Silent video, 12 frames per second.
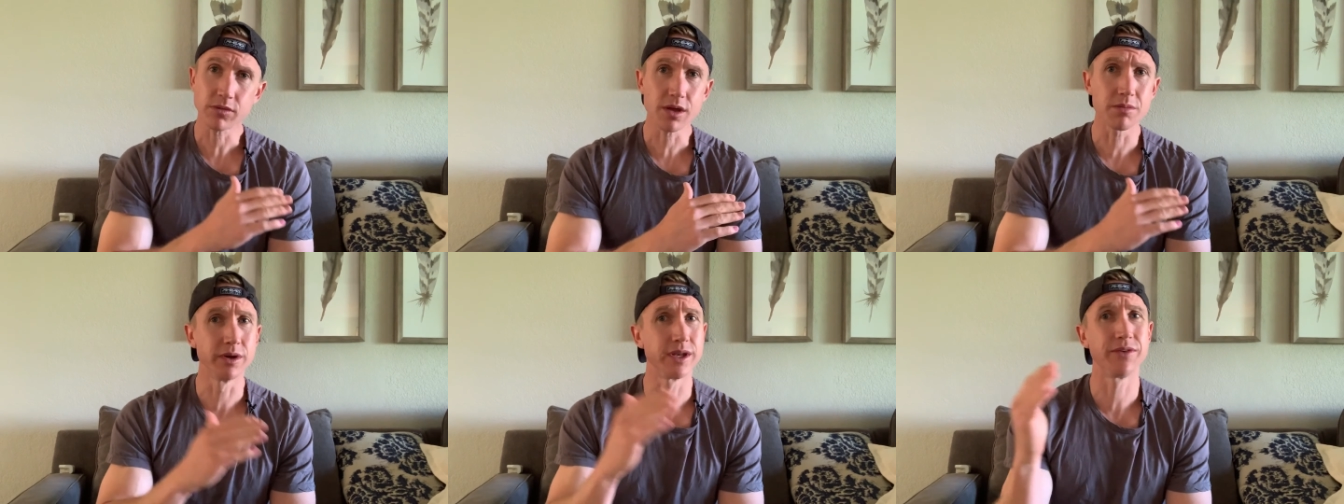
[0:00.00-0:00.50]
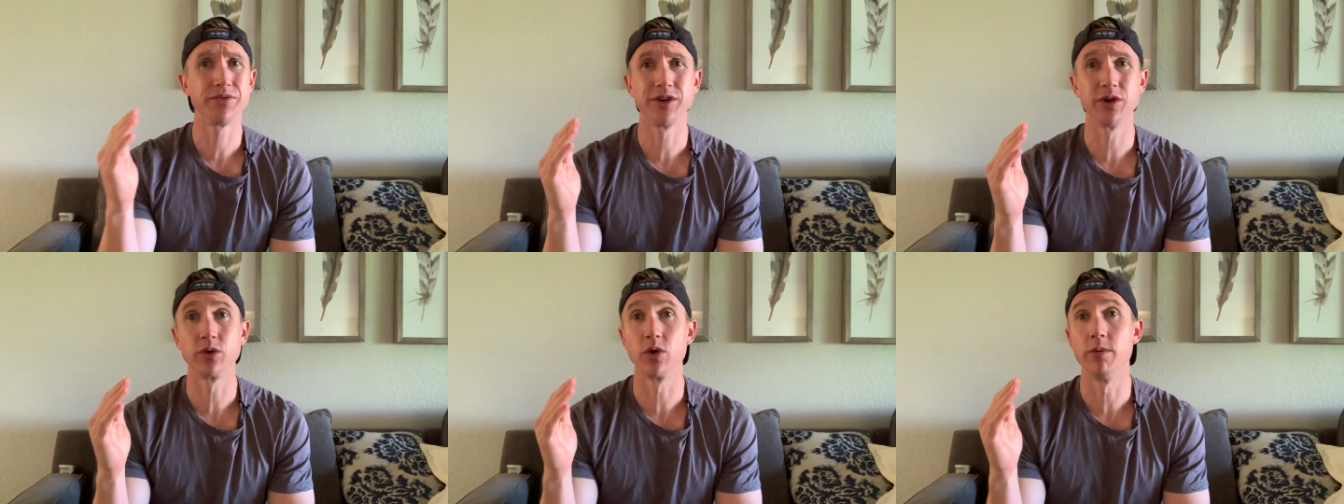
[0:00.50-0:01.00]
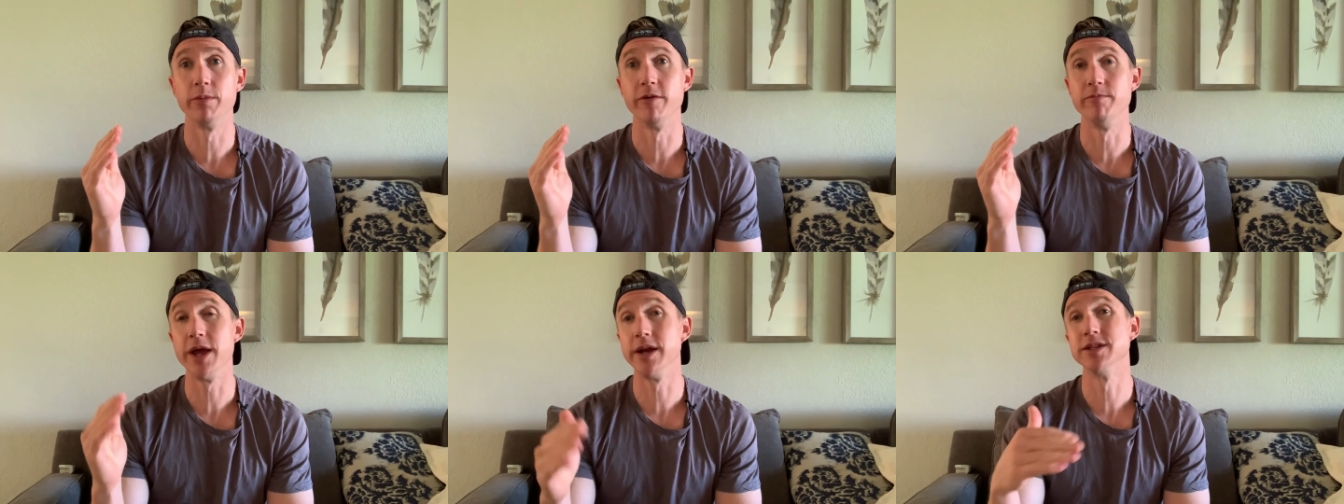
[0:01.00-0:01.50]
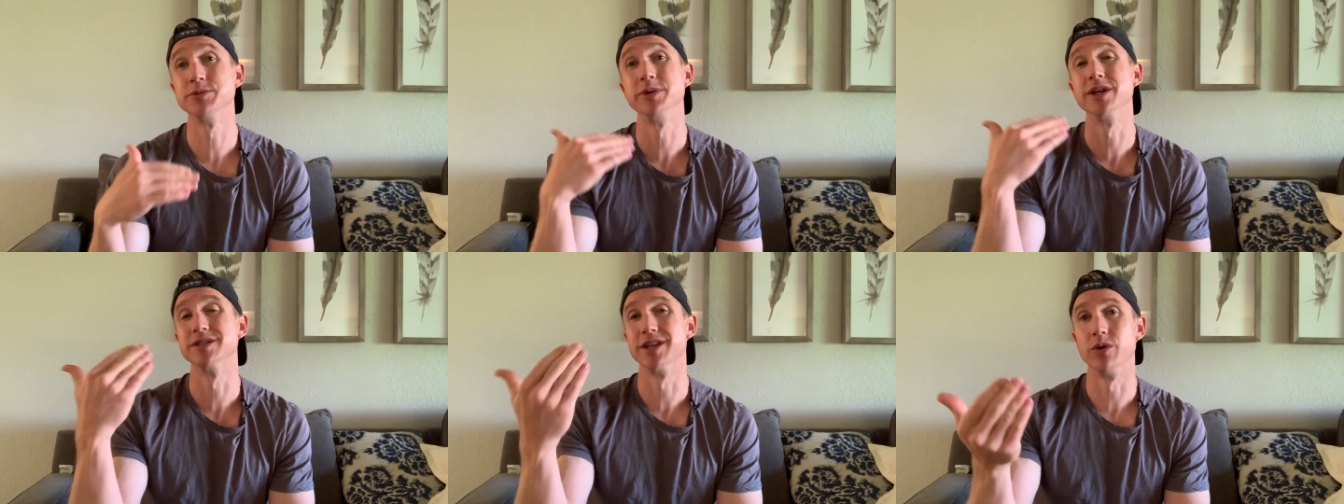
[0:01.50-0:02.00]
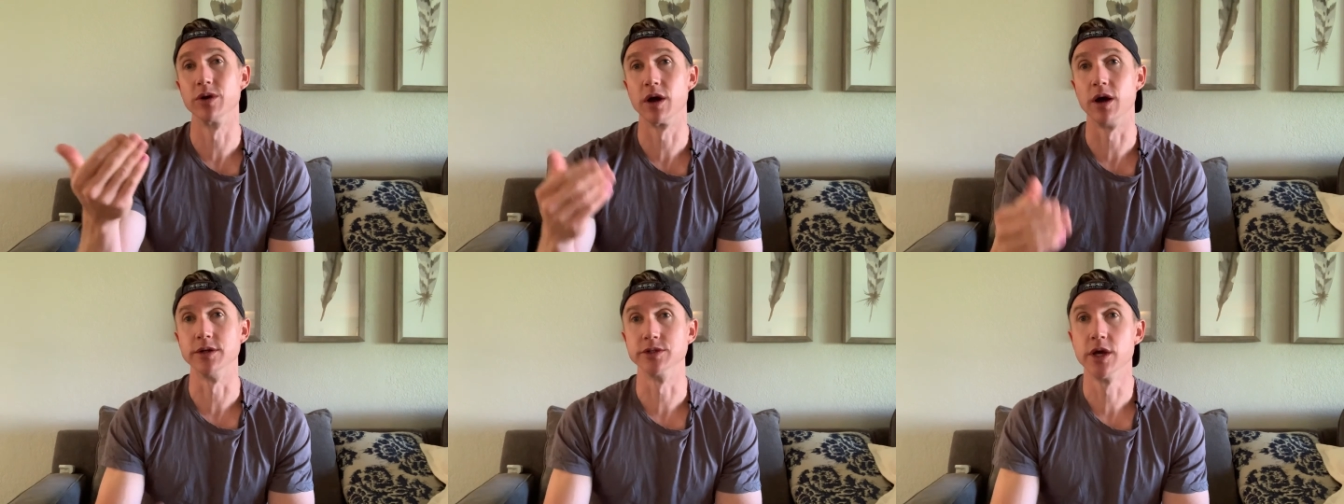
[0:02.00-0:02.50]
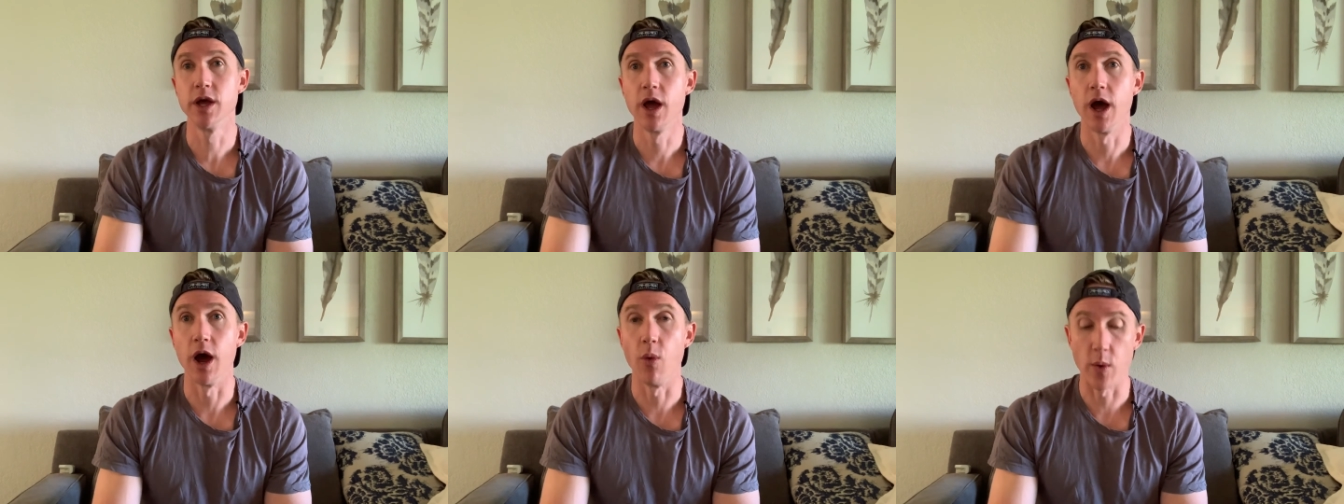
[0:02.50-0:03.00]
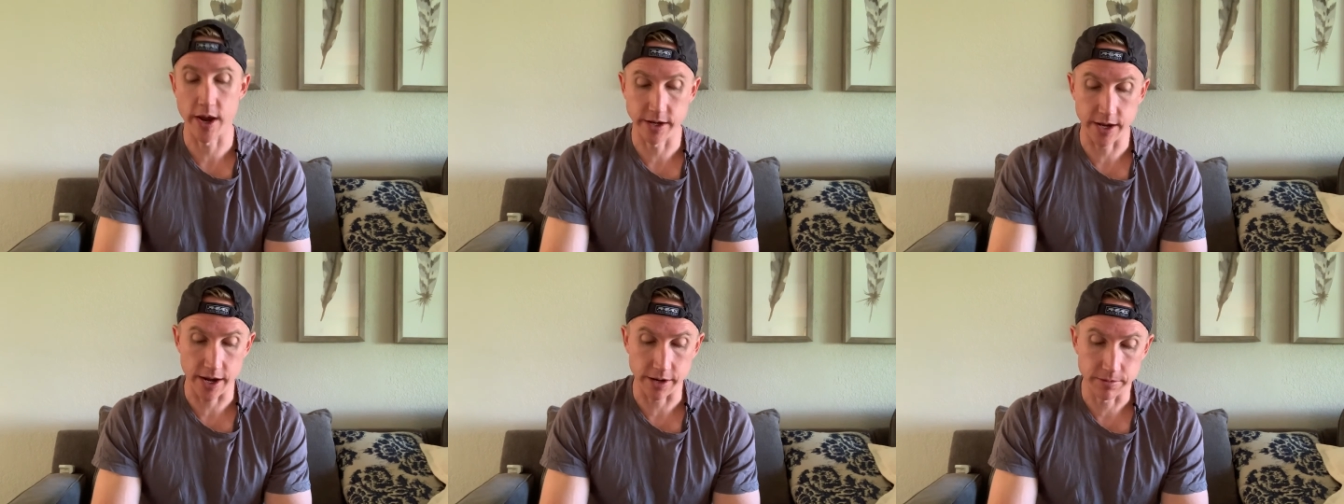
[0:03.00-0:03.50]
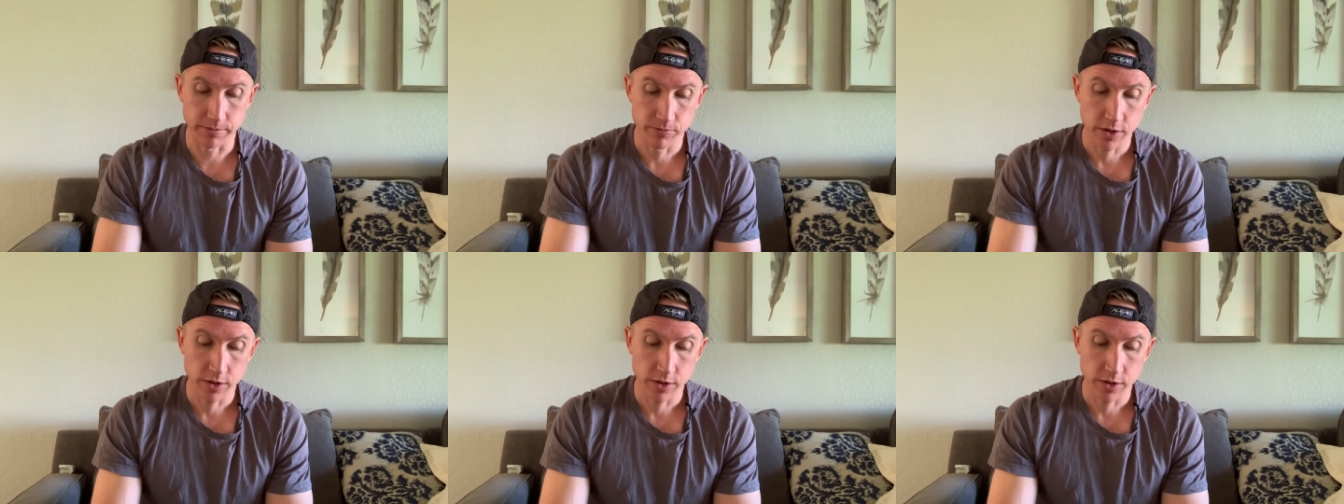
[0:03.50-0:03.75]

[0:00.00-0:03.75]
But definitely don't go above maintenance, because that will cause weight gain.